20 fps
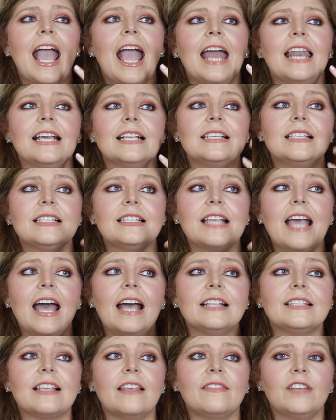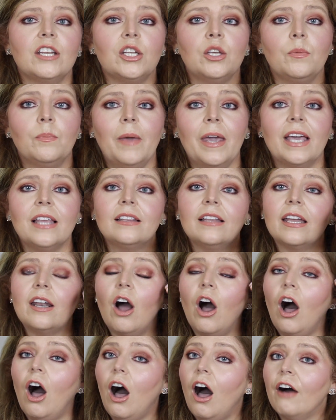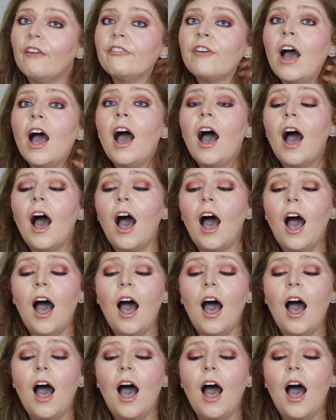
and it sets and then you peel it off.